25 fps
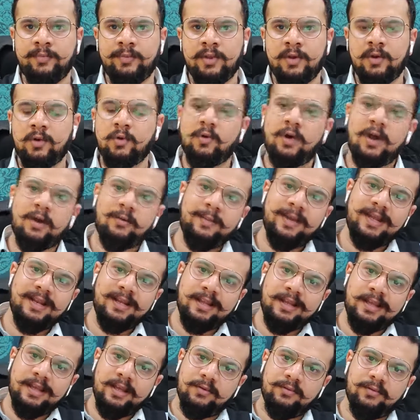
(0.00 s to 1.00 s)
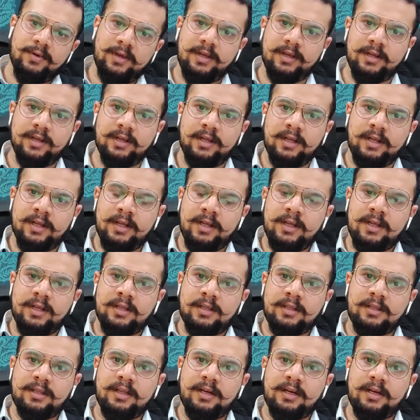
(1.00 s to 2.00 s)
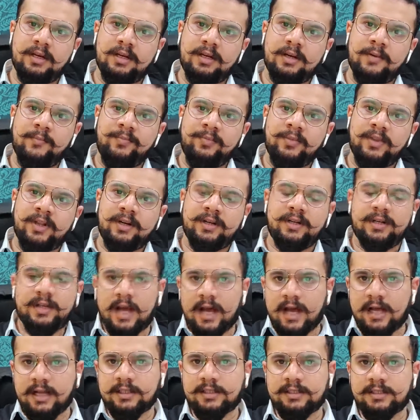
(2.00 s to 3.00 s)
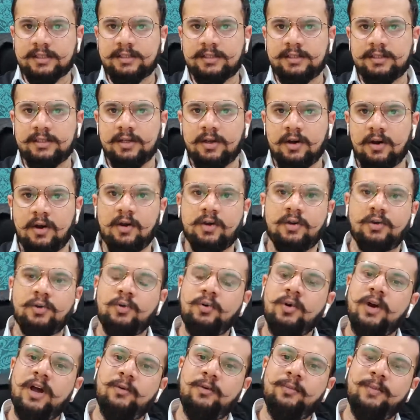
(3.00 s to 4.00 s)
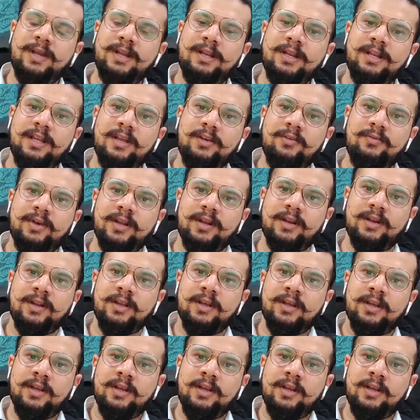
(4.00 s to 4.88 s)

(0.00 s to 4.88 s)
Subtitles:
Who have been given the tasks or who have been given